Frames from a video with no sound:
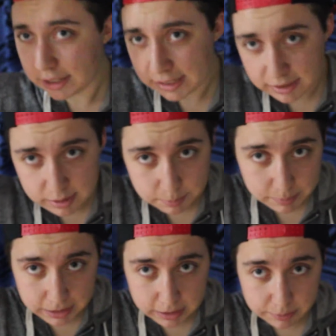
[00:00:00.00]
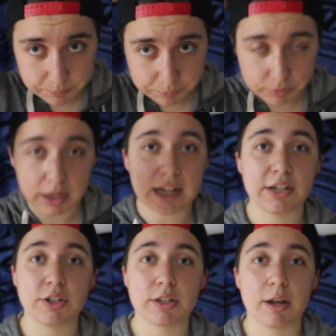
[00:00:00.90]
It's a me.
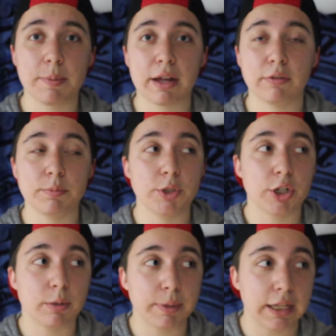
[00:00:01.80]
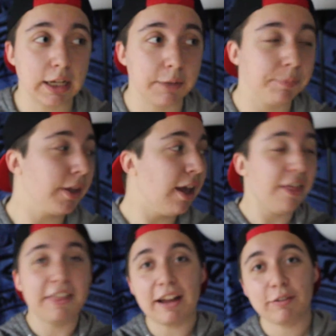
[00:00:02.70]
I just got back from Germany.
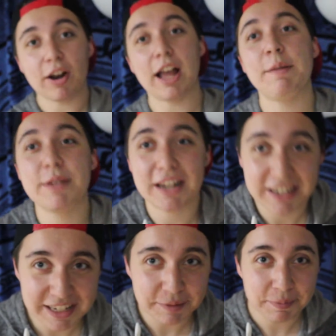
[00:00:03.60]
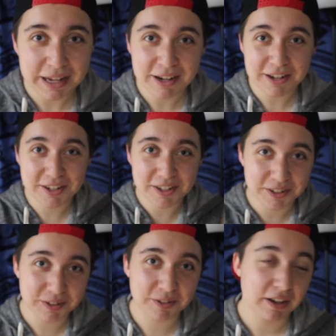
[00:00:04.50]
That rhymed and I didn't mean it
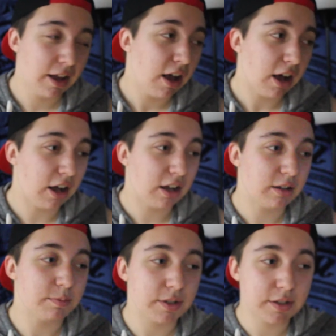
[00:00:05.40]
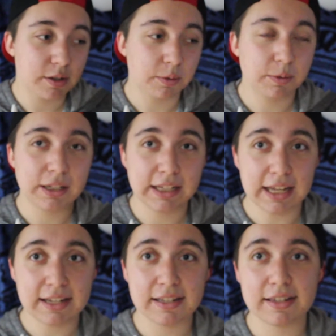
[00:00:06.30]
to. So
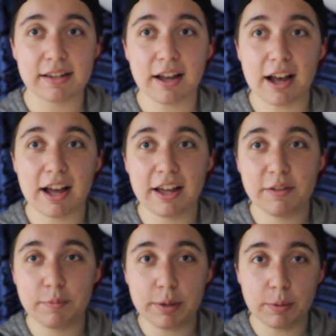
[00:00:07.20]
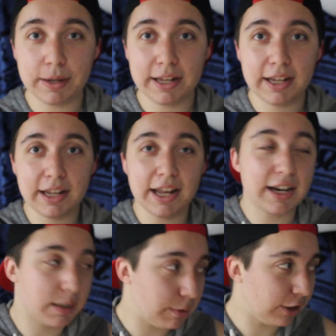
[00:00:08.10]
yes, I've been away
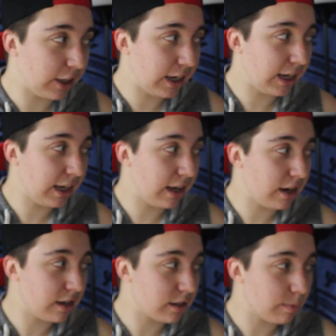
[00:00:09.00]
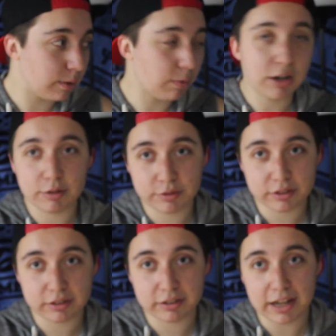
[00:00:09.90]
and it's been great and it's been
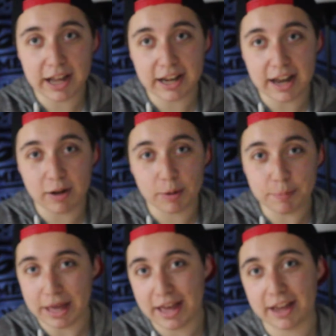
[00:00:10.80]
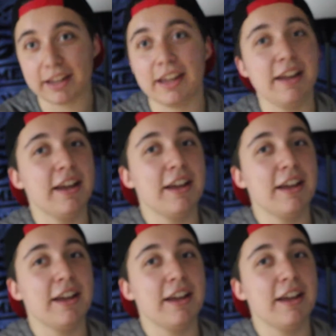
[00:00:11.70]
wonderful and now I'm back.